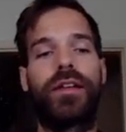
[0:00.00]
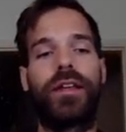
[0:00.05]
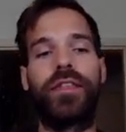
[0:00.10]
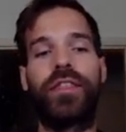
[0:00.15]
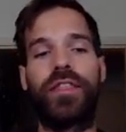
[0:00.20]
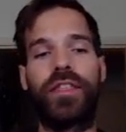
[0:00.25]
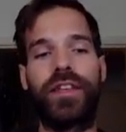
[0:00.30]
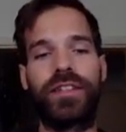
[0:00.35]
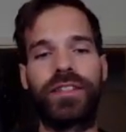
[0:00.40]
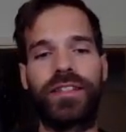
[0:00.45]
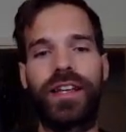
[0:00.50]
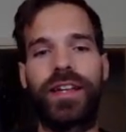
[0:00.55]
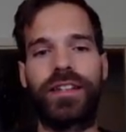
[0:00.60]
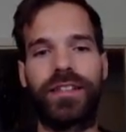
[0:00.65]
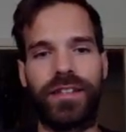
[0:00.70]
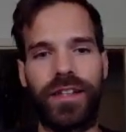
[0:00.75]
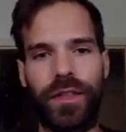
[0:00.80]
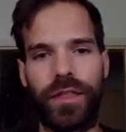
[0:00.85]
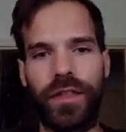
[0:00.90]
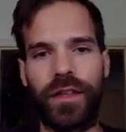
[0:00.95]
In this case,
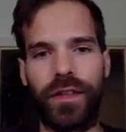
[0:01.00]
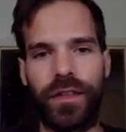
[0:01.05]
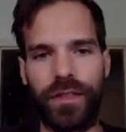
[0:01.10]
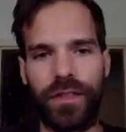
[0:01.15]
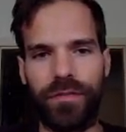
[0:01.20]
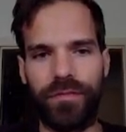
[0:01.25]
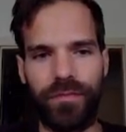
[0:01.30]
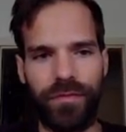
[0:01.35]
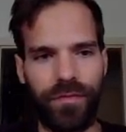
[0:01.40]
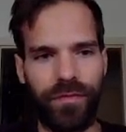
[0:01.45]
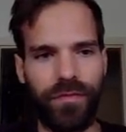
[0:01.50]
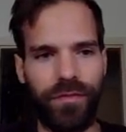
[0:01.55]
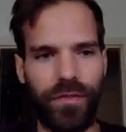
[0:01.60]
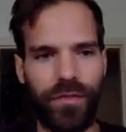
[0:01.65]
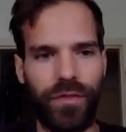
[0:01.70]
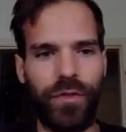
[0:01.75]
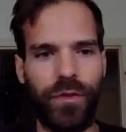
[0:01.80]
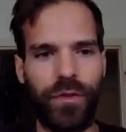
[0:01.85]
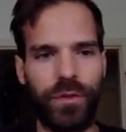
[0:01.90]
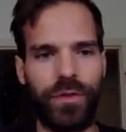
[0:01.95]
I think
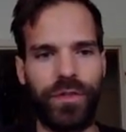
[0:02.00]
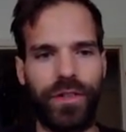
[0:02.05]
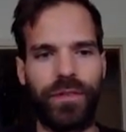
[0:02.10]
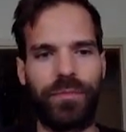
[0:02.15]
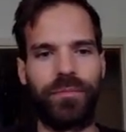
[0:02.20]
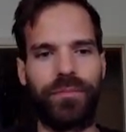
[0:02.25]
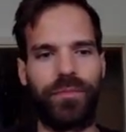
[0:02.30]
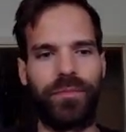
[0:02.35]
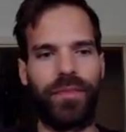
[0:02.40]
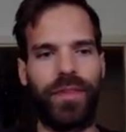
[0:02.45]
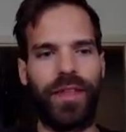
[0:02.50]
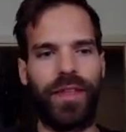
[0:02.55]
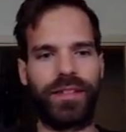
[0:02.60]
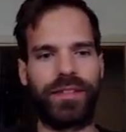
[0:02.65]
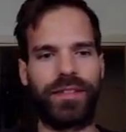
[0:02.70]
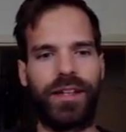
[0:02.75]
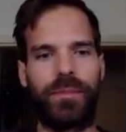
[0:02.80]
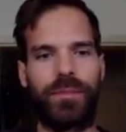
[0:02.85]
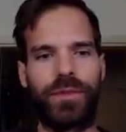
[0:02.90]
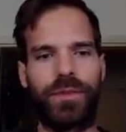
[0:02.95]
those are
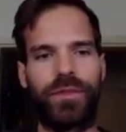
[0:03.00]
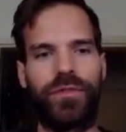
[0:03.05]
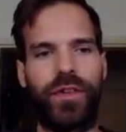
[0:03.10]
examples for